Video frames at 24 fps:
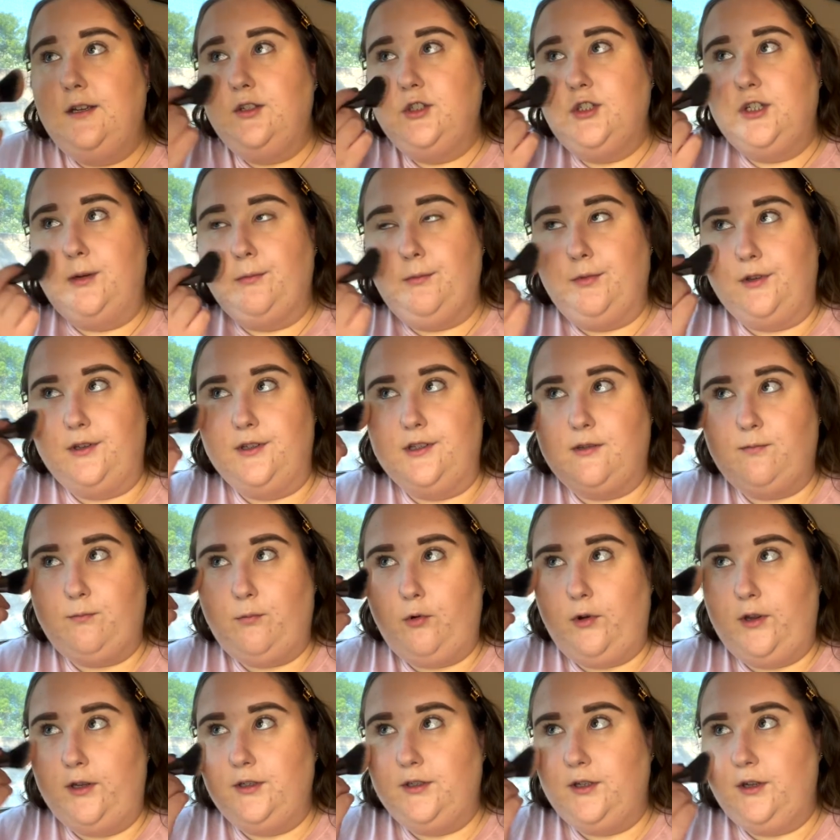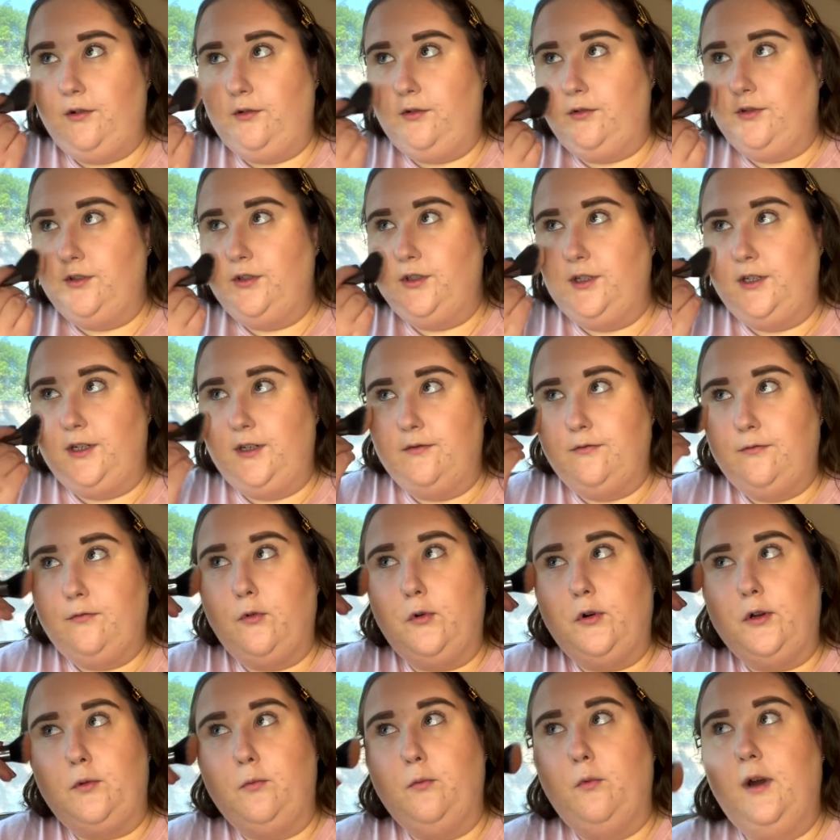Chamberlain's point total stood at
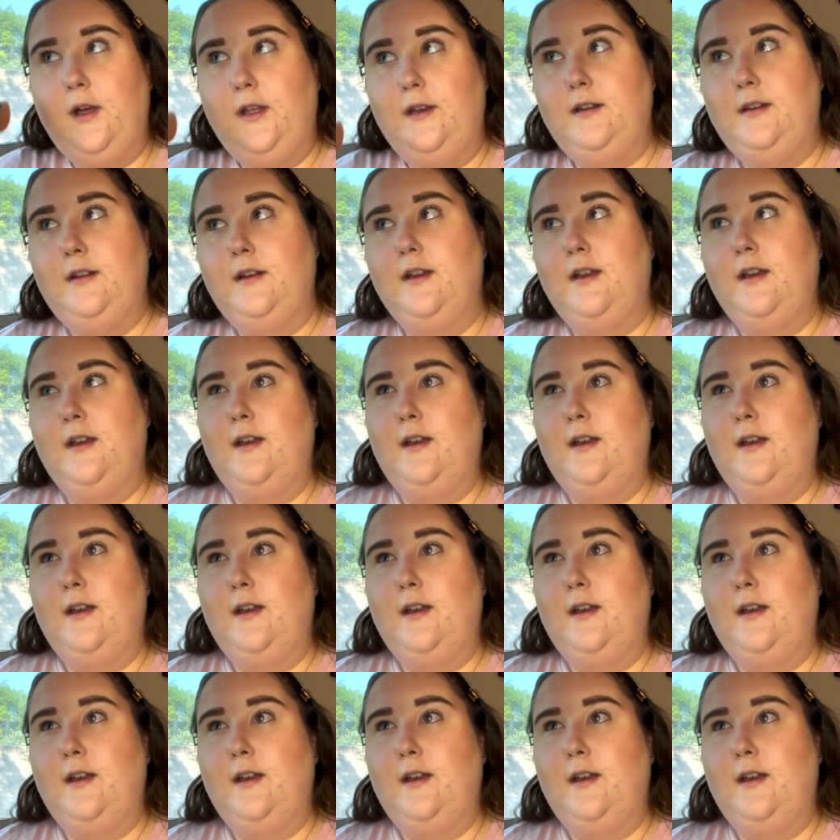41.